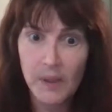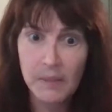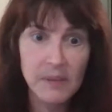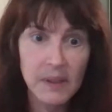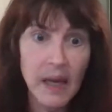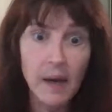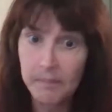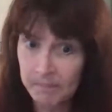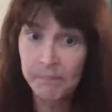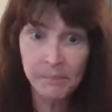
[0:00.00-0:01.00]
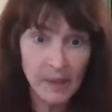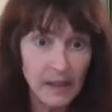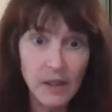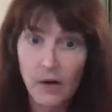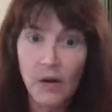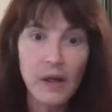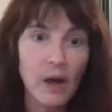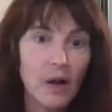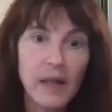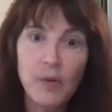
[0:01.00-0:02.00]
But yeah,
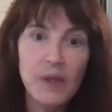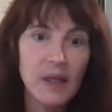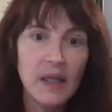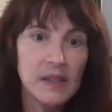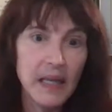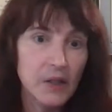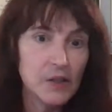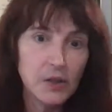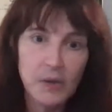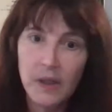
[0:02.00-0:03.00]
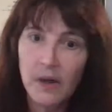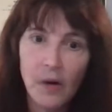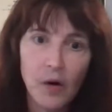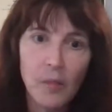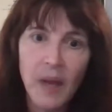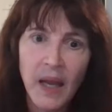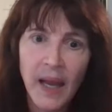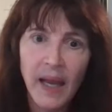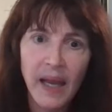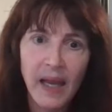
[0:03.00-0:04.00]
all they would need is they could do it at home,
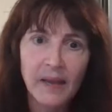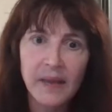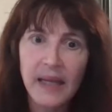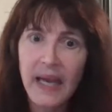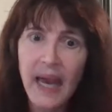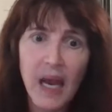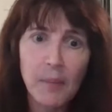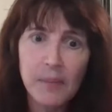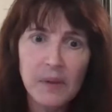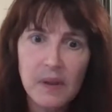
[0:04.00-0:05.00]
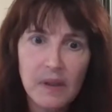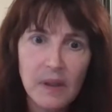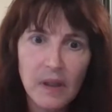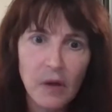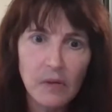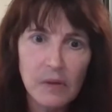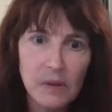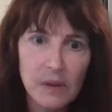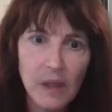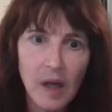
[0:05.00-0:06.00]
and the cap,
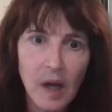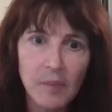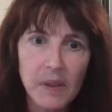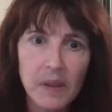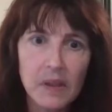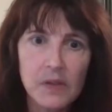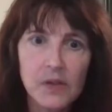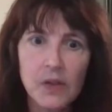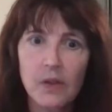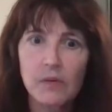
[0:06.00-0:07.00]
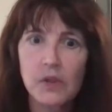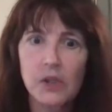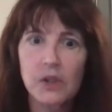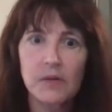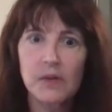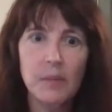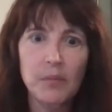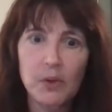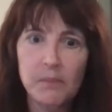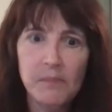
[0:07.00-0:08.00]
is just a
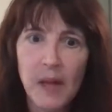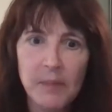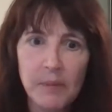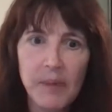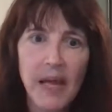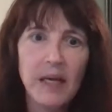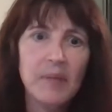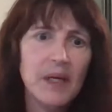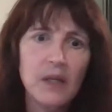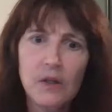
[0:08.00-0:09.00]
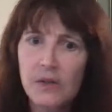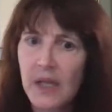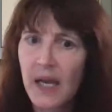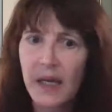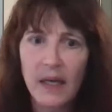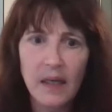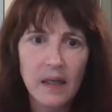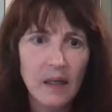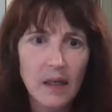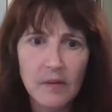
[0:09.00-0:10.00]
simple. I mean, anybody who's had any
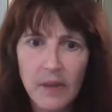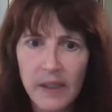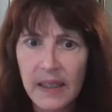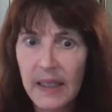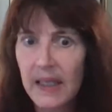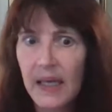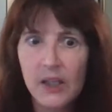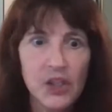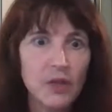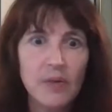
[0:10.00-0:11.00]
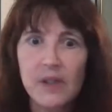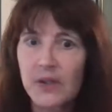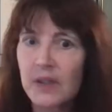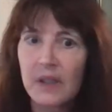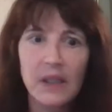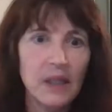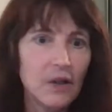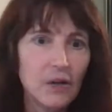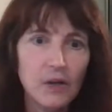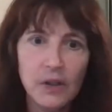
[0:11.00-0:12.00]
kind of like an EKG recently
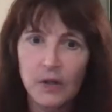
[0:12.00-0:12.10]
or